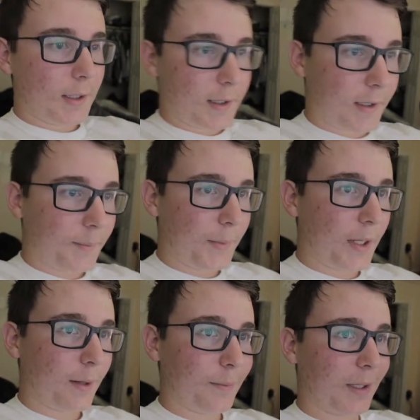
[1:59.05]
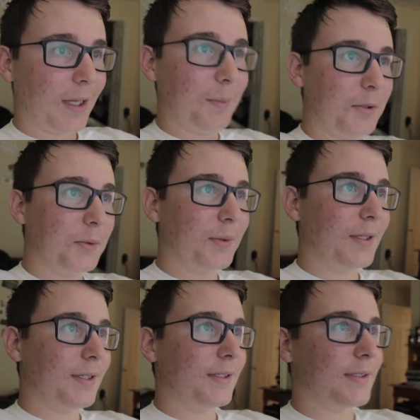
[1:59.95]
and I'm gonna keep doing
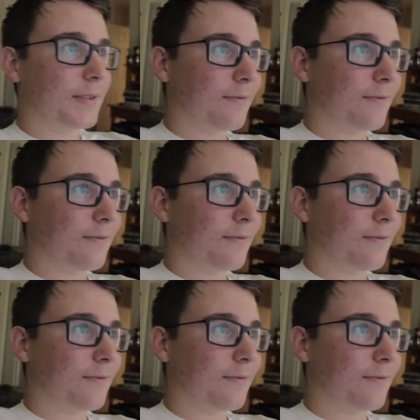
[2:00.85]
these